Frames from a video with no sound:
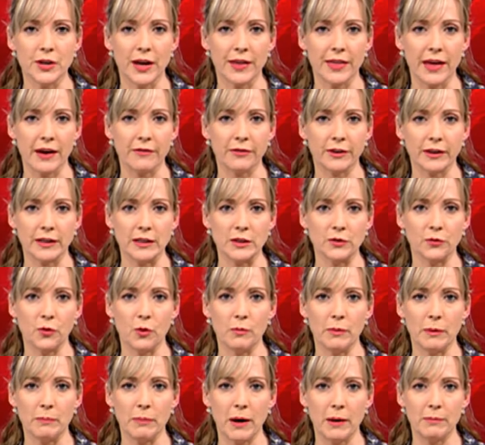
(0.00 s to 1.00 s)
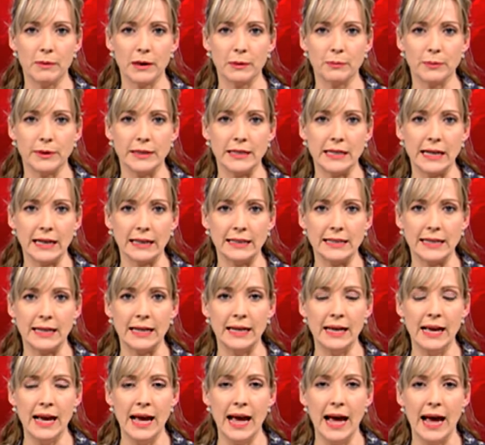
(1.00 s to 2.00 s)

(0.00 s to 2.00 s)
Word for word: South Africa's former public protector